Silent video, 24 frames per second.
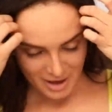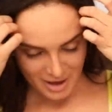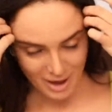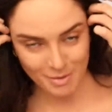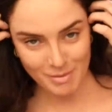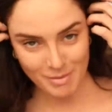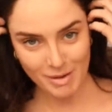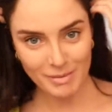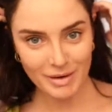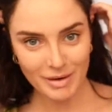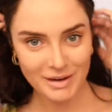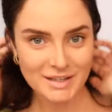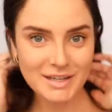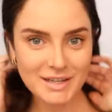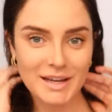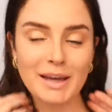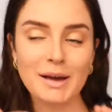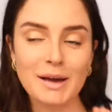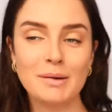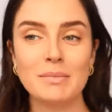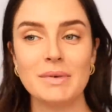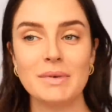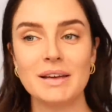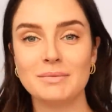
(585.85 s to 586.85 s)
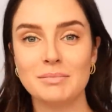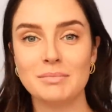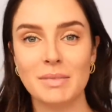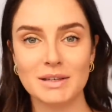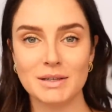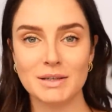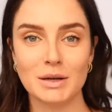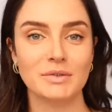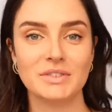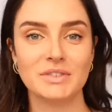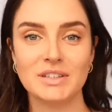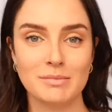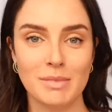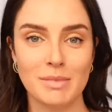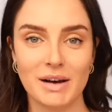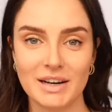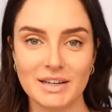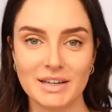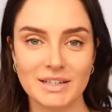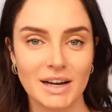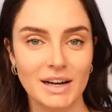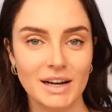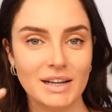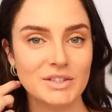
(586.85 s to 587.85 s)
Am I about to get myself
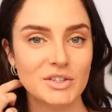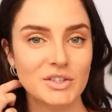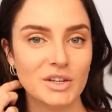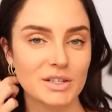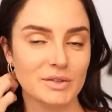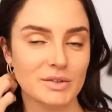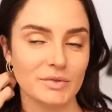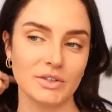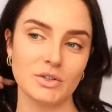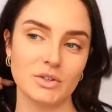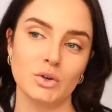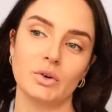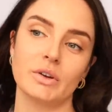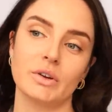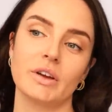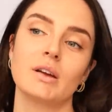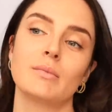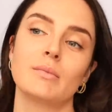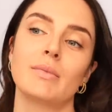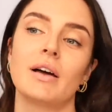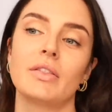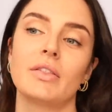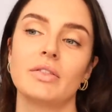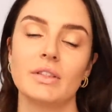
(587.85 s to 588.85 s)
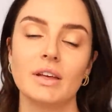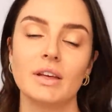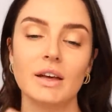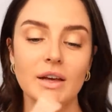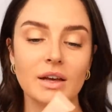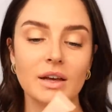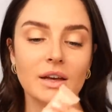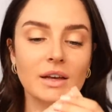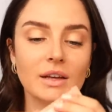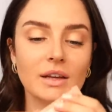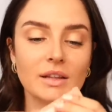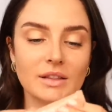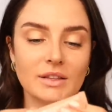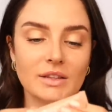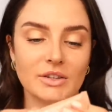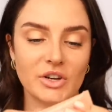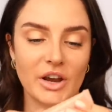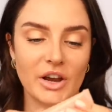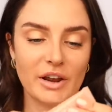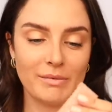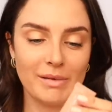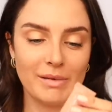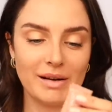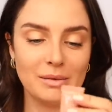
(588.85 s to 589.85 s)
demonetized just for talking about the
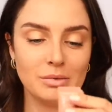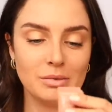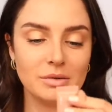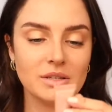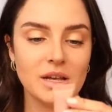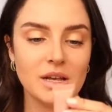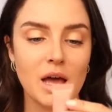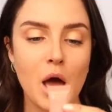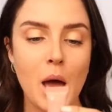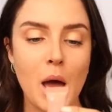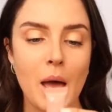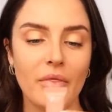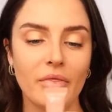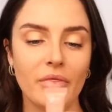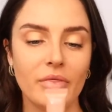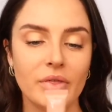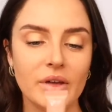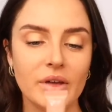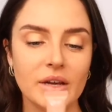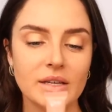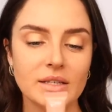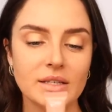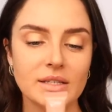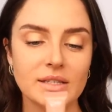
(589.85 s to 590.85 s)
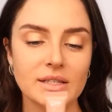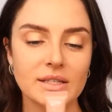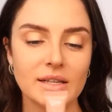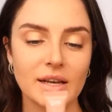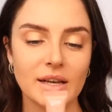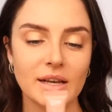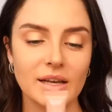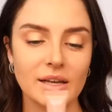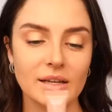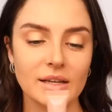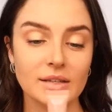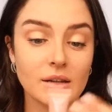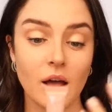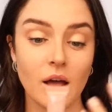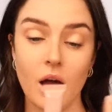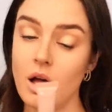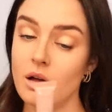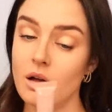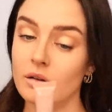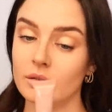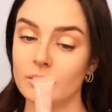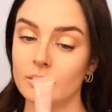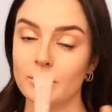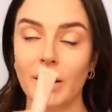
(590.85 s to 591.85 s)
shade of my nipples. This is,
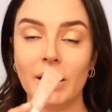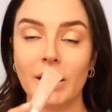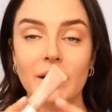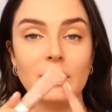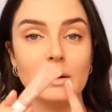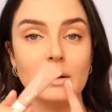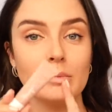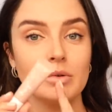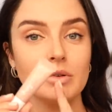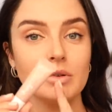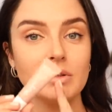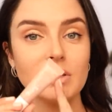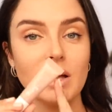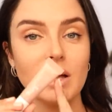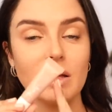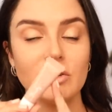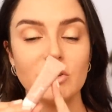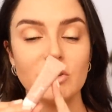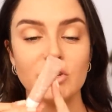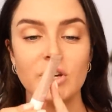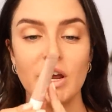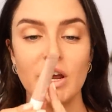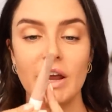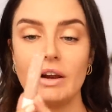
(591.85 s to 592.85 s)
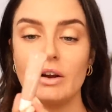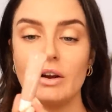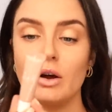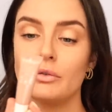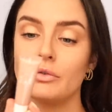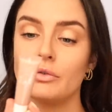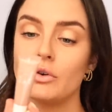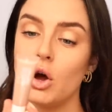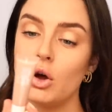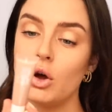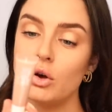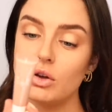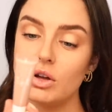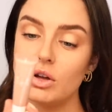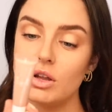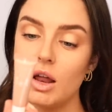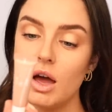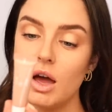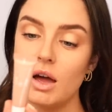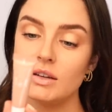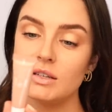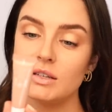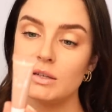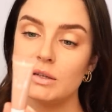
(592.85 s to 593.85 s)
my nipples are the shade of
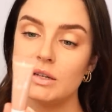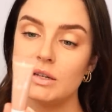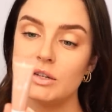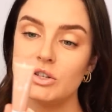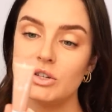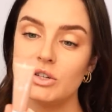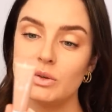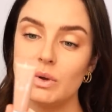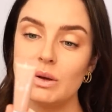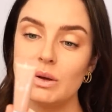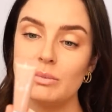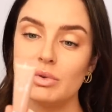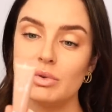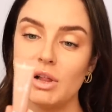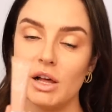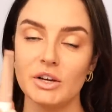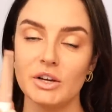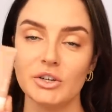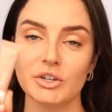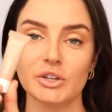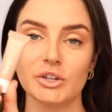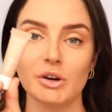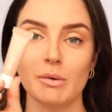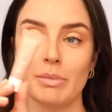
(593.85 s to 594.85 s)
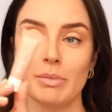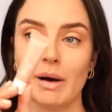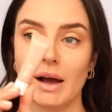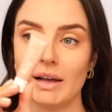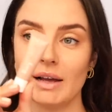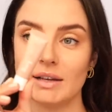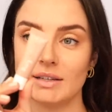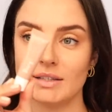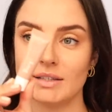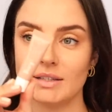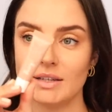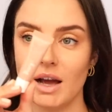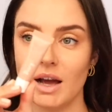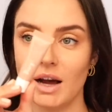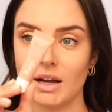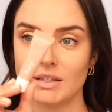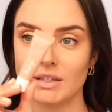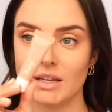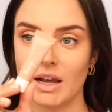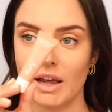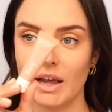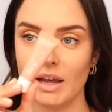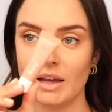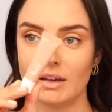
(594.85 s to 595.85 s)
Coconut Dewy Blush by
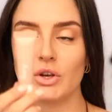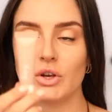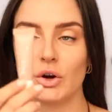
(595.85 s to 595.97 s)
Ciate.